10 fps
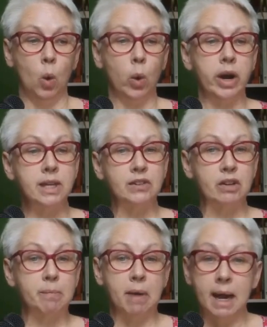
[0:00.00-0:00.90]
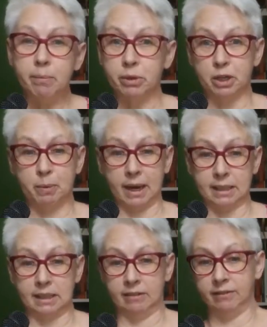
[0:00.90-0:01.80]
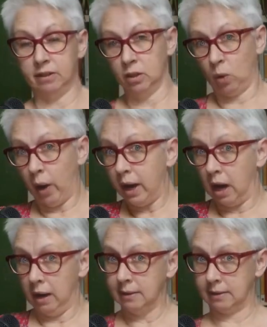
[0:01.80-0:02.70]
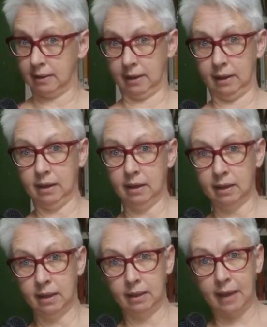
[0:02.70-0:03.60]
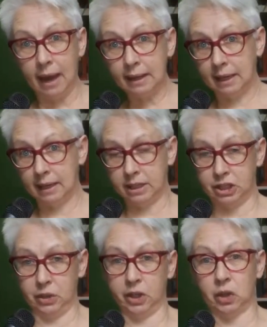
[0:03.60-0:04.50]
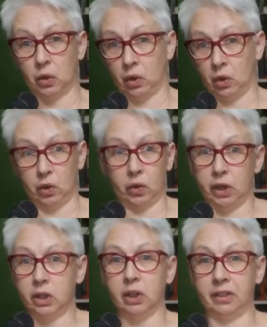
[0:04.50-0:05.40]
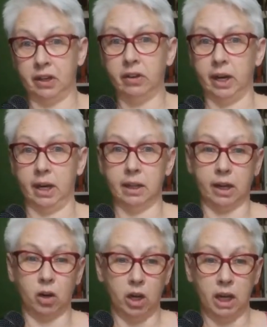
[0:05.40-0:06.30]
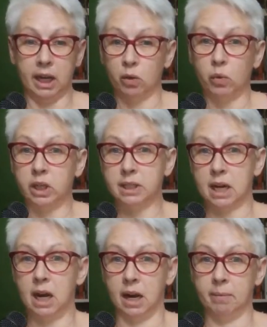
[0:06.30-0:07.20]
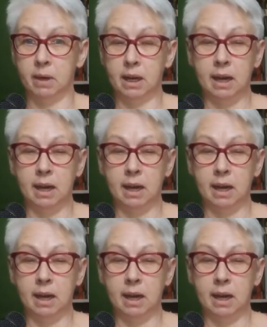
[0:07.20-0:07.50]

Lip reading: Whereas from my perspective, quite honestly, that kid is doing critical theory, like in real time.